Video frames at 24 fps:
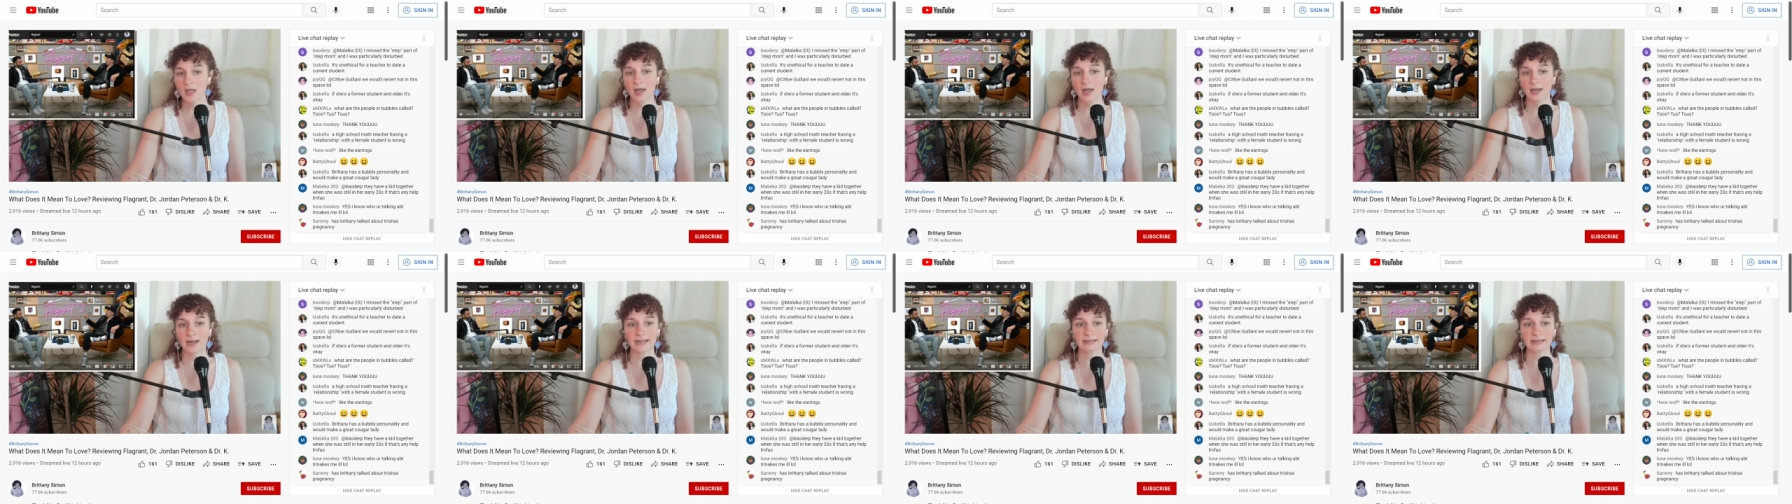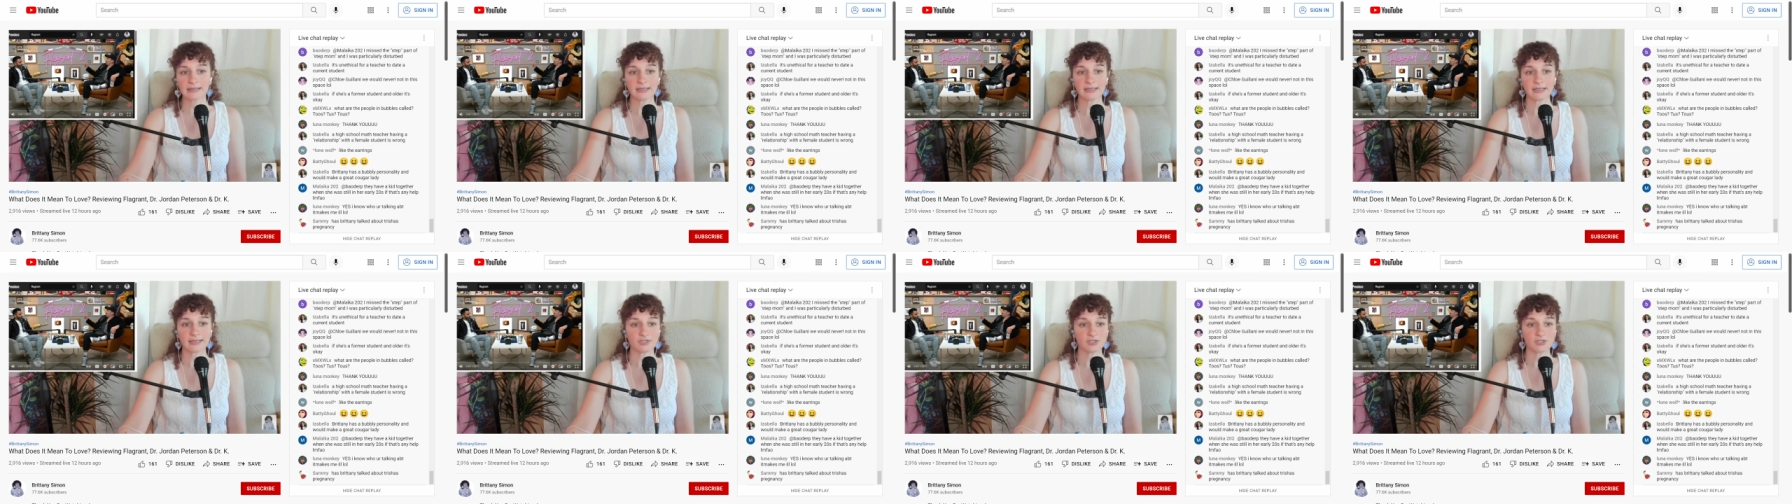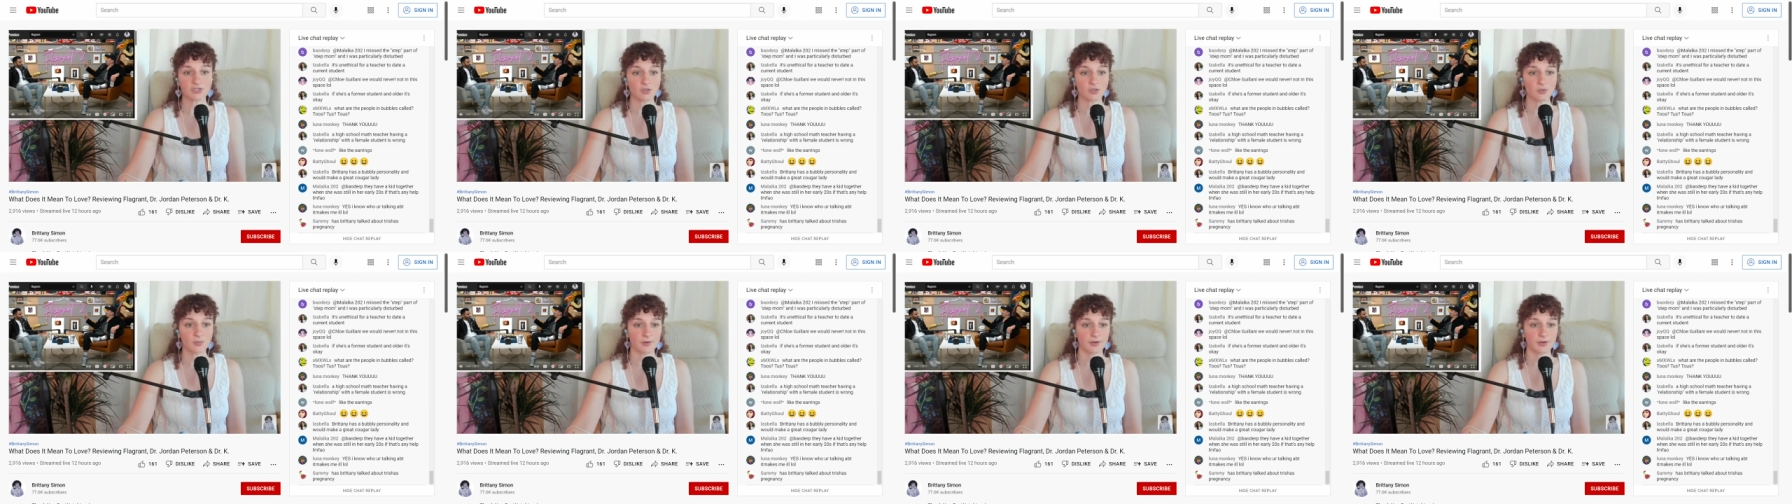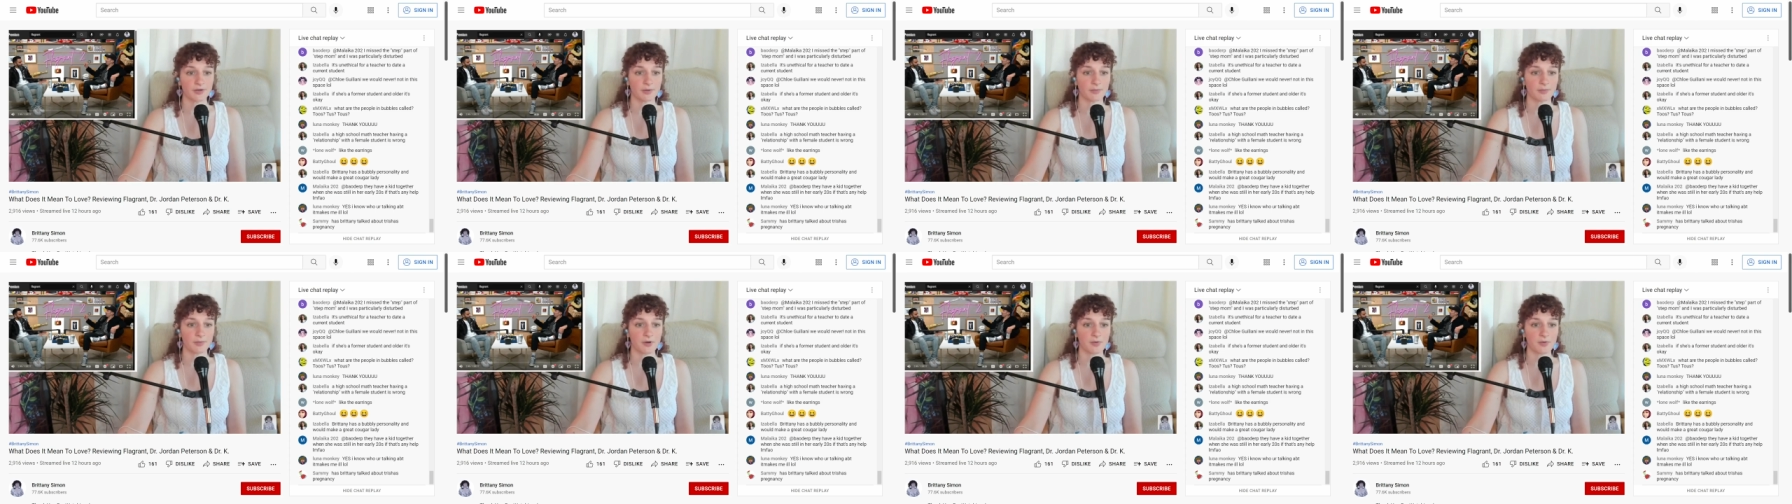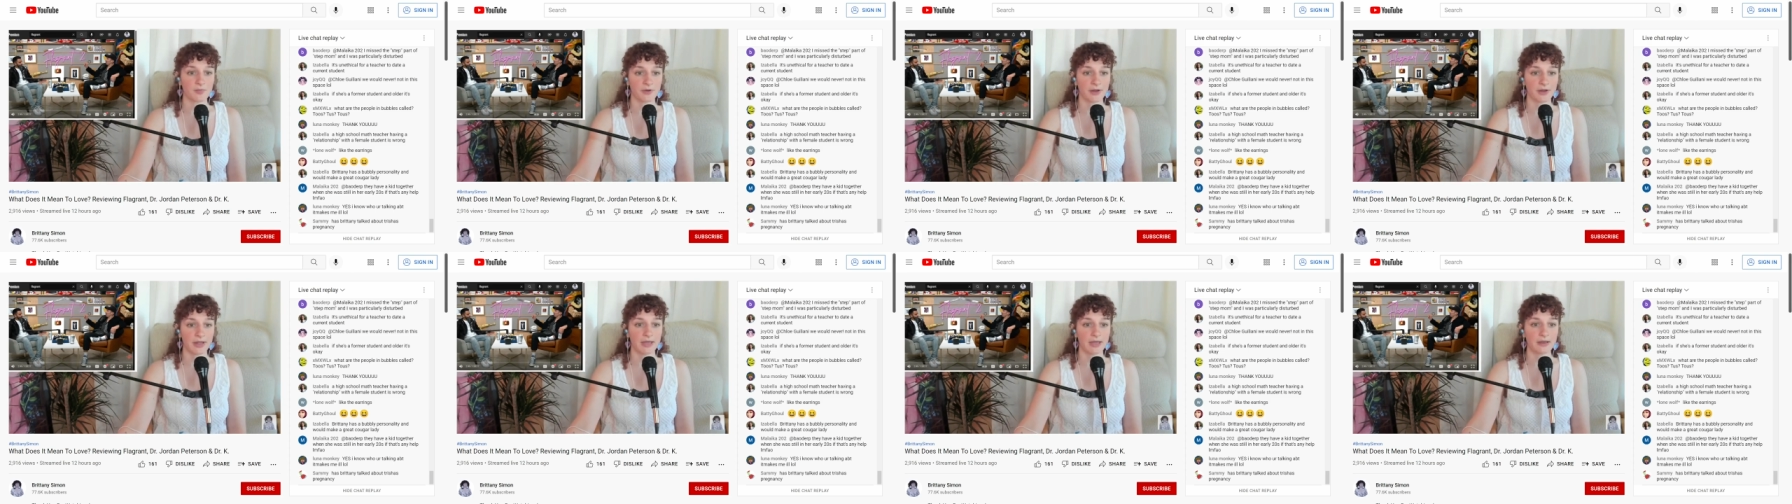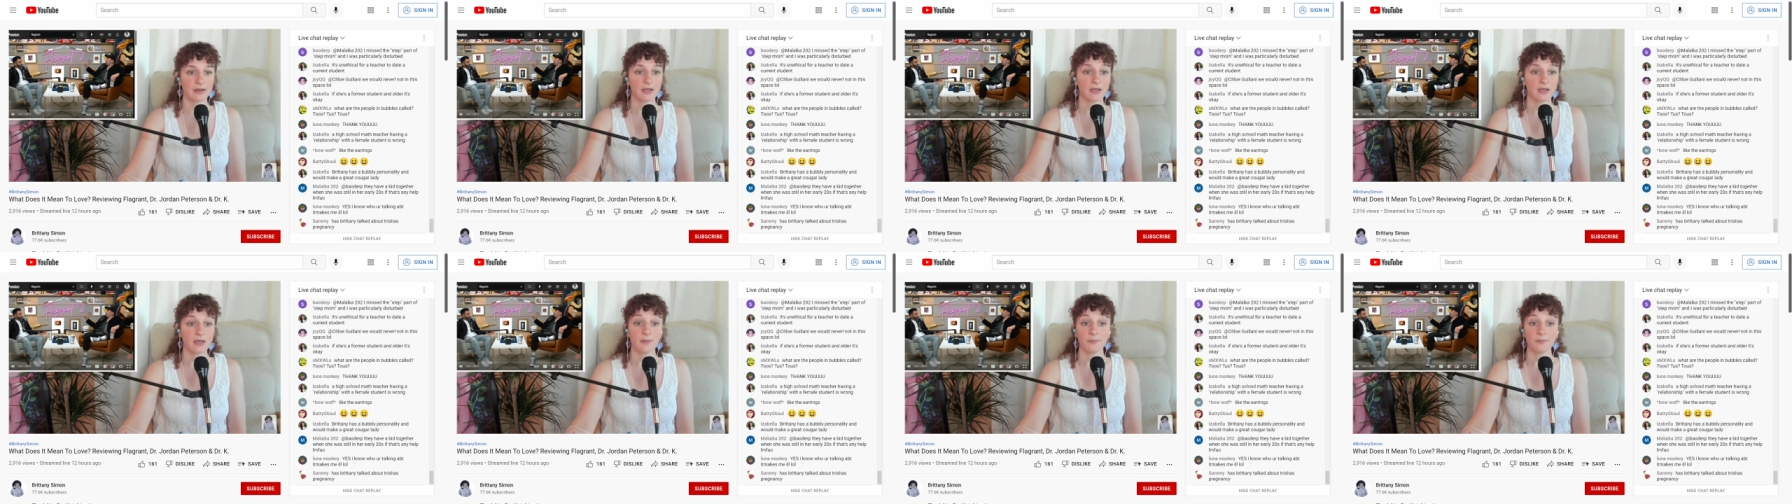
And I think that's super inappropriate.